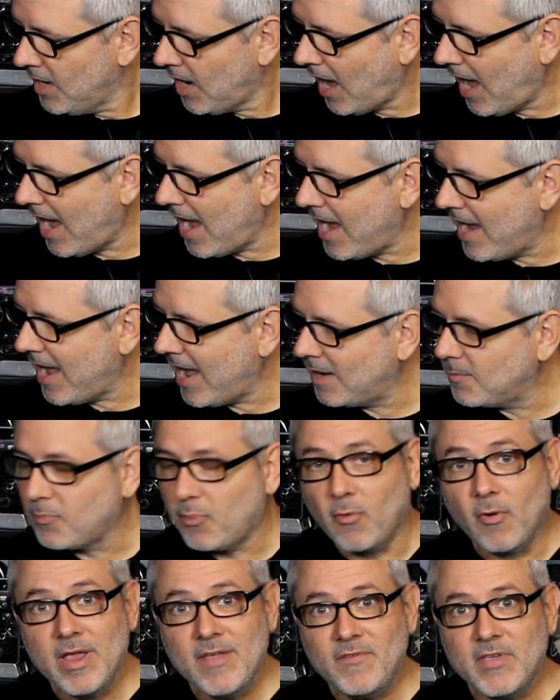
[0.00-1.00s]
I had
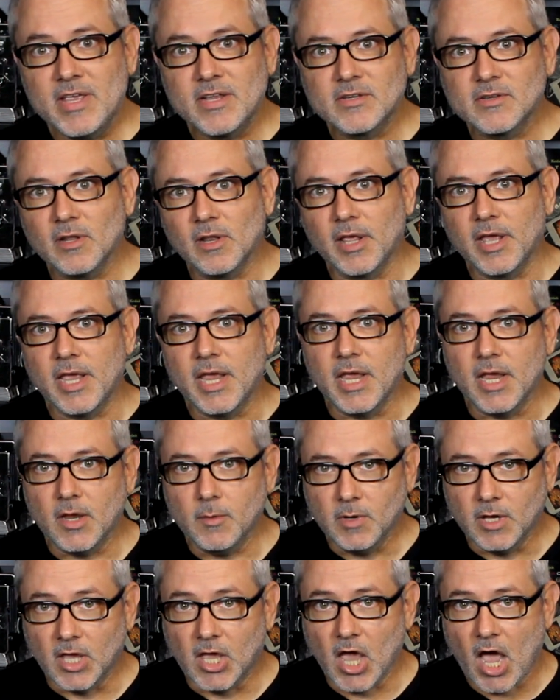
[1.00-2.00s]
previously
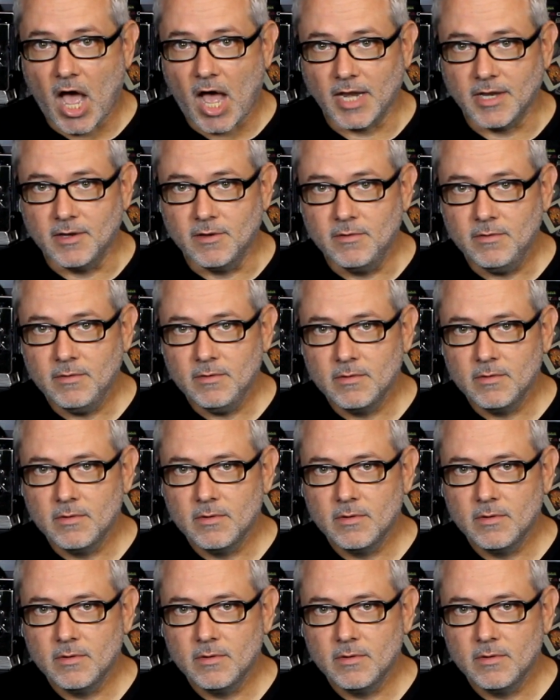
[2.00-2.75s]
gotten,